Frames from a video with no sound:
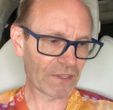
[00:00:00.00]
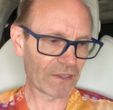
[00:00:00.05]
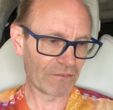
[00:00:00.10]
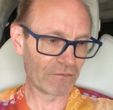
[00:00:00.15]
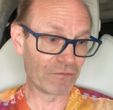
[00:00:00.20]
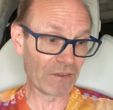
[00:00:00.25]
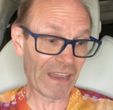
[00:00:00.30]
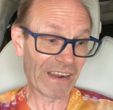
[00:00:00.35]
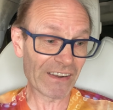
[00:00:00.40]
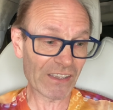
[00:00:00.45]

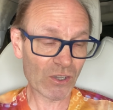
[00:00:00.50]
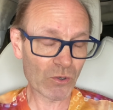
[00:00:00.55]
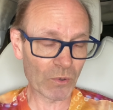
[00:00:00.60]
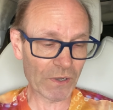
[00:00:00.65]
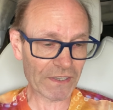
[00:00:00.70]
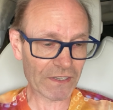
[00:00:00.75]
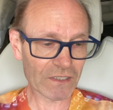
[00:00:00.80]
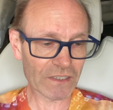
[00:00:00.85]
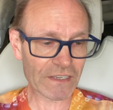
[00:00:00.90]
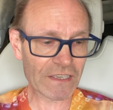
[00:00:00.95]
very
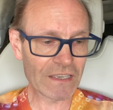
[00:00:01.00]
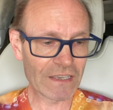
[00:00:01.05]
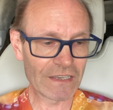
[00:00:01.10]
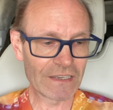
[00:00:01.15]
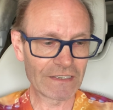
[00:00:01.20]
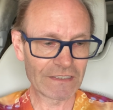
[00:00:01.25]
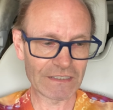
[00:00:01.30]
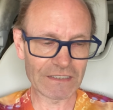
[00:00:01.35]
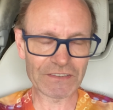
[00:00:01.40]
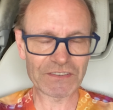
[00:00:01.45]
quickly.
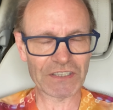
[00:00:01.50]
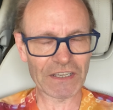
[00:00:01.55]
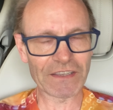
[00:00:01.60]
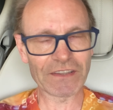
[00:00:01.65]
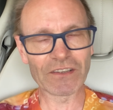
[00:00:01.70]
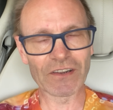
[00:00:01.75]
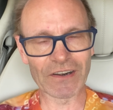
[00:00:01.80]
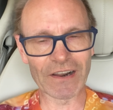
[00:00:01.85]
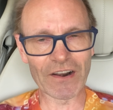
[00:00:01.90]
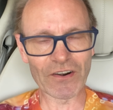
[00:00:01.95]
I say
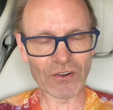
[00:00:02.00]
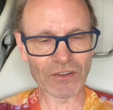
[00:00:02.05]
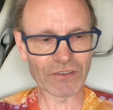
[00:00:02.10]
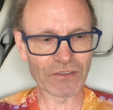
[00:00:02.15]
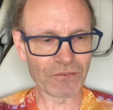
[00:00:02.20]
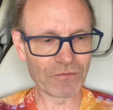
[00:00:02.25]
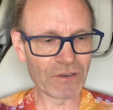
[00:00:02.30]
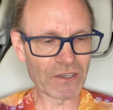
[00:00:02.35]
there are other